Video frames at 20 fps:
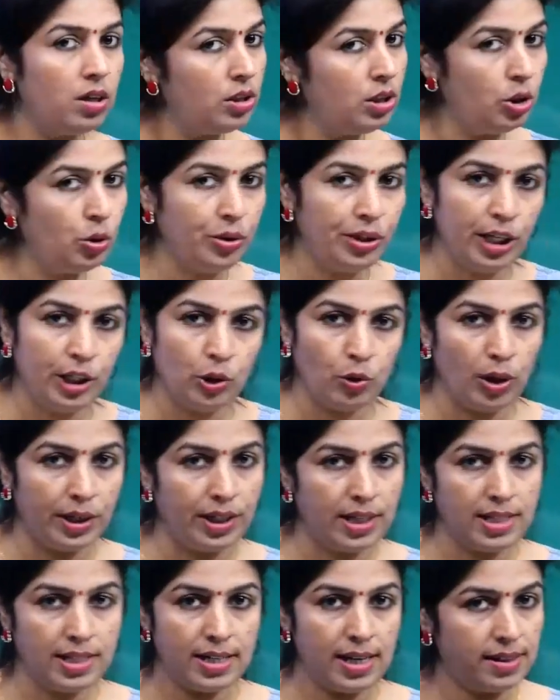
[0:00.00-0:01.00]
you need to
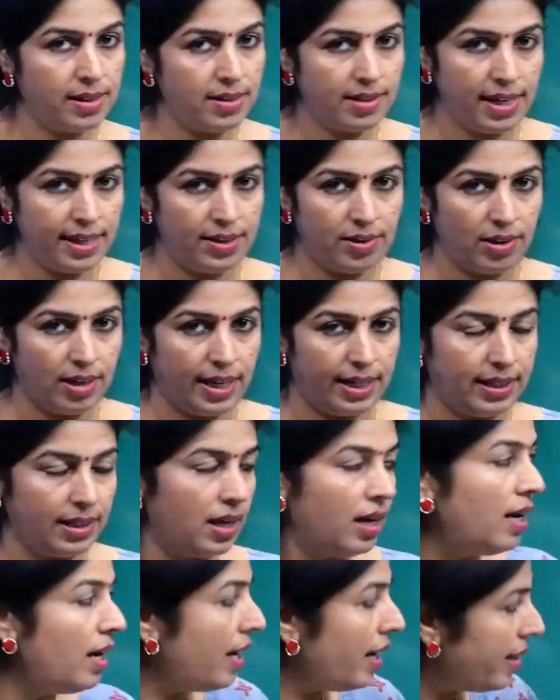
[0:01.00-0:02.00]
understand the central
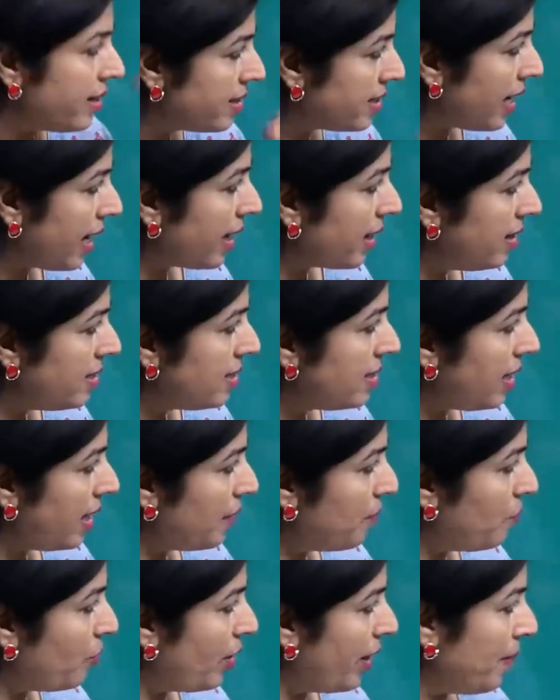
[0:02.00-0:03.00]
idea. Exactly
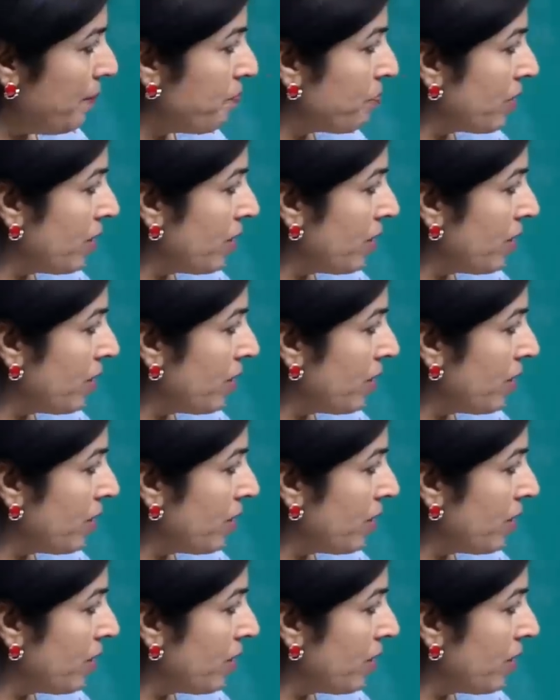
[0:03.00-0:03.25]
same way,